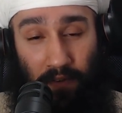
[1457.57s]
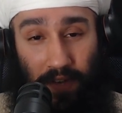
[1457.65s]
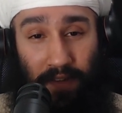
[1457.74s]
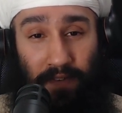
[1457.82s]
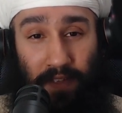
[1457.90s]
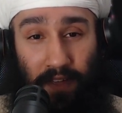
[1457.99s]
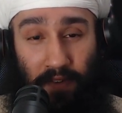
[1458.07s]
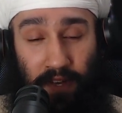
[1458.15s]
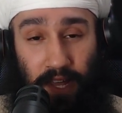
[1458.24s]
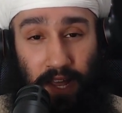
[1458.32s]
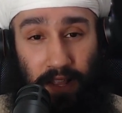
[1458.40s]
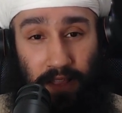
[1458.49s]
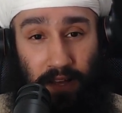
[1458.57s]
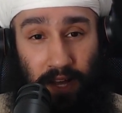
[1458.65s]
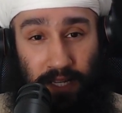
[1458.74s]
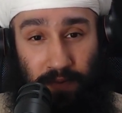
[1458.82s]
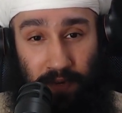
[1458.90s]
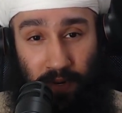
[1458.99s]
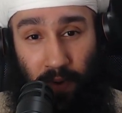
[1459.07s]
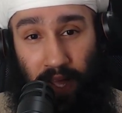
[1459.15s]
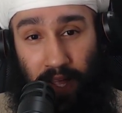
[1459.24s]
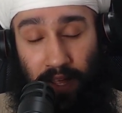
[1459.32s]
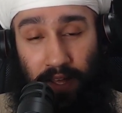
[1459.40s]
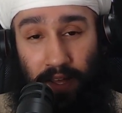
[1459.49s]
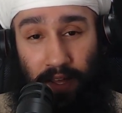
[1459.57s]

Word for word: if you take if you take the husband away,